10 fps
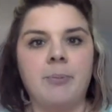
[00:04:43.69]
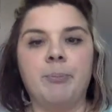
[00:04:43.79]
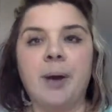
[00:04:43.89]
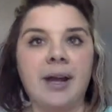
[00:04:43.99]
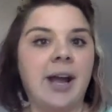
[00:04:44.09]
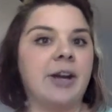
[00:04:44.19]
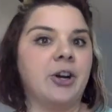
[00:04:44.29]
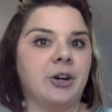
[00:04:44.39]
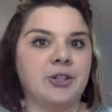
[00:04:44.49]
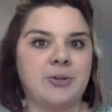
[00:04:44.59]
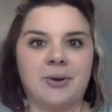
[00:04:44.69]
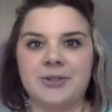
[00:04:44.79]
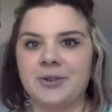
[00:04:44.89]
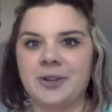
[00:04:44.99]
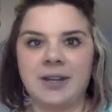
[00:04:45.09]
But I encourage you
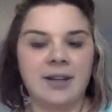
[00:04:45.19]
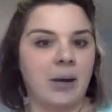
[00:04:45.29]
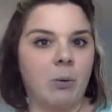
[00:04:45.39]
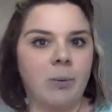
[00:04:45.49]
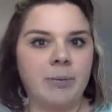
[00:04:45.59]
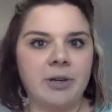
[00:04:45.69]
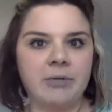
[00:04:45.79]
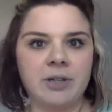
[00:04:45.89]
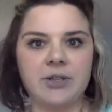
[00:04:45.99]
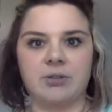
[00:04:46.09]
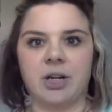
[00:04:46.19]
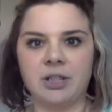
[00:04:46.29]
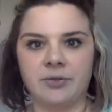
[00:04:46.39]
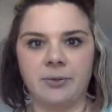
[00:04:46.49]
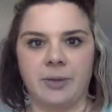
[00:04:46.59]
also to think, what would be a real
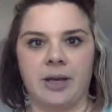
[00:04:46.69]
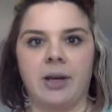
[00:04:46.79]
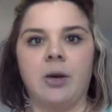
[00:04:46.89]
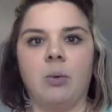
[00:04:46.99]
stretch for me?